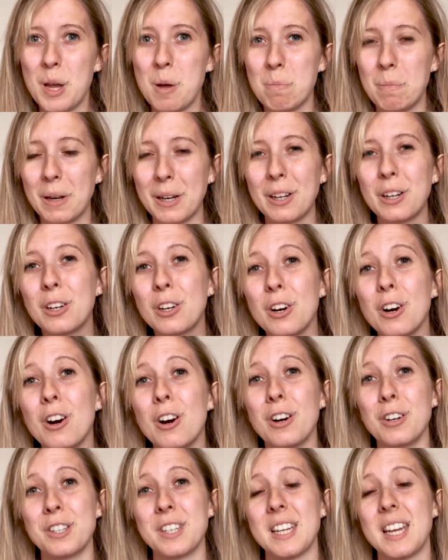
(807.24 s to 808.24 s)
But
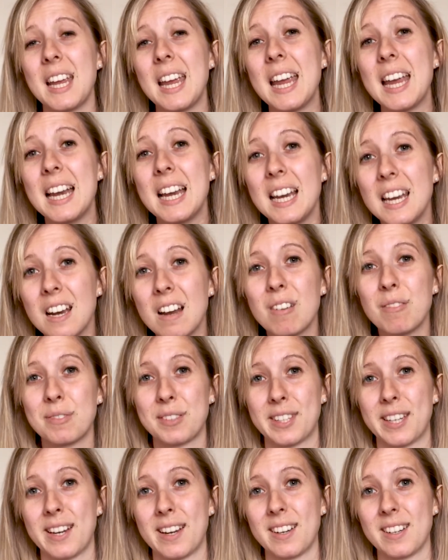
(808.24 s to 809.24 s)
God, he
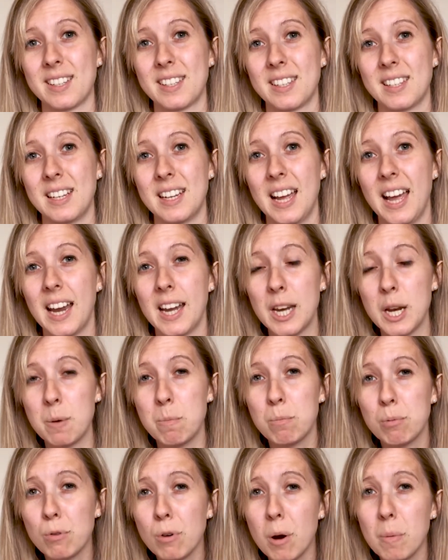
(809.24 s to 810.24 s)
loves us and he
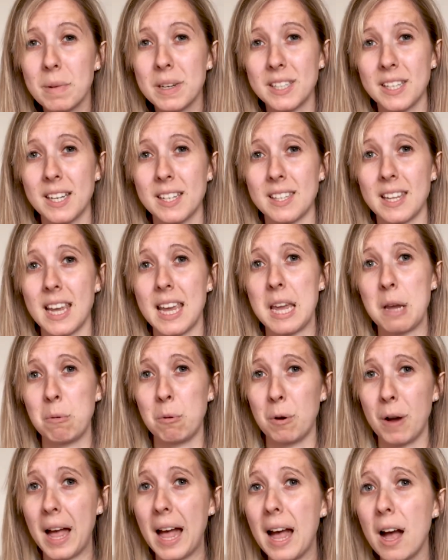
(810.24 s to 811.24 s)
promises that he
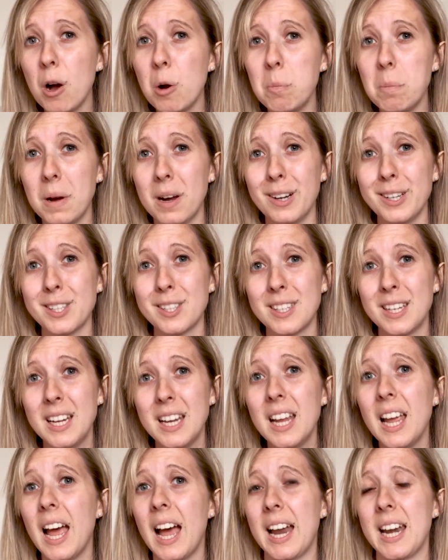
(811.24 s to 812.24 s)
will help us
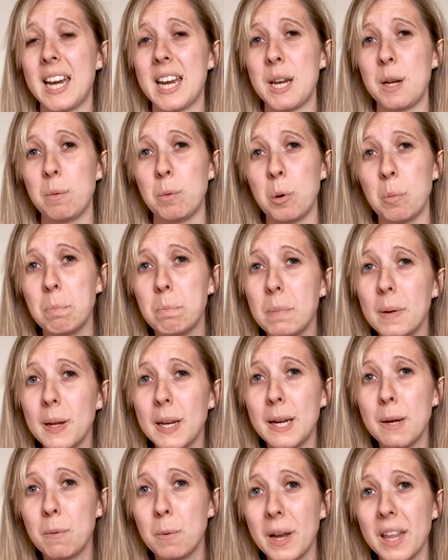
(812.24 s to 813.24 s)
and he will
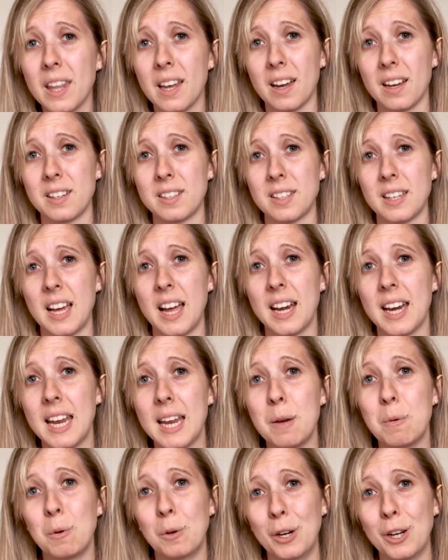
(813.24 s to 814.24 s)
be with us and
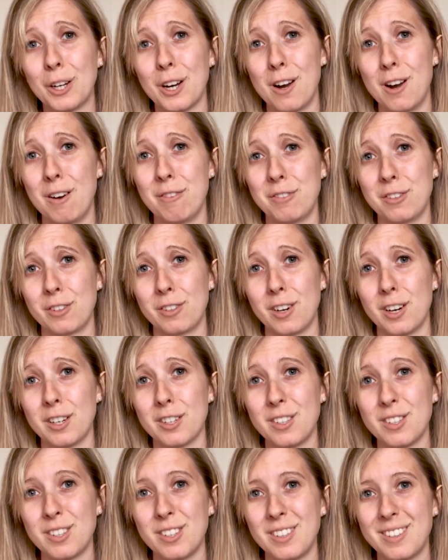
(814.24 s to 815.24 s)
he will look after
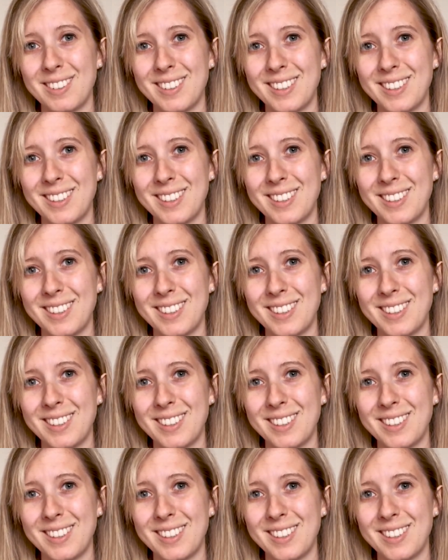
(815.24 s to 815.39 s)
us.